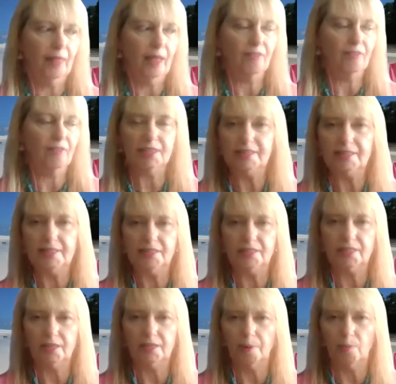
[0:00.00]
everything's
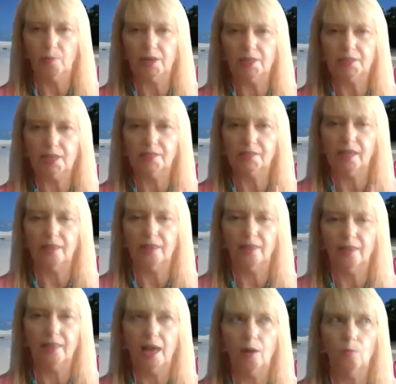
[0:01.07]
listed about what it does. And
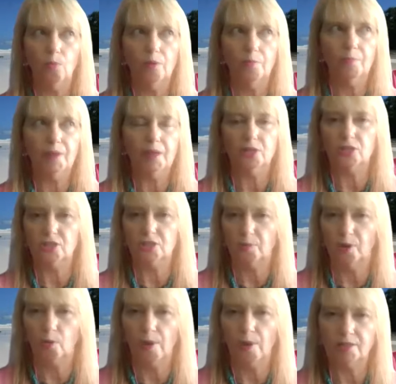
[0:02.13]
then that would be just a
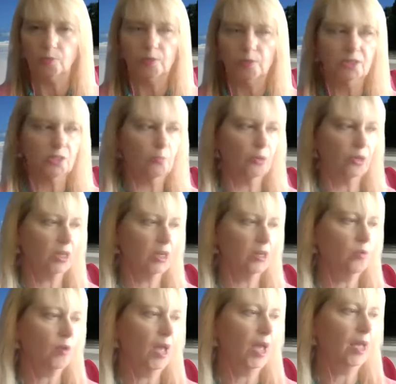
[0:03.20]
request once you book it.
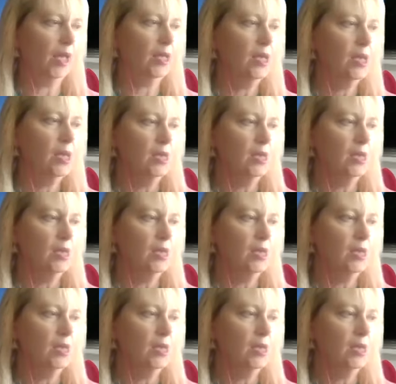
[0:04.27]
Okay.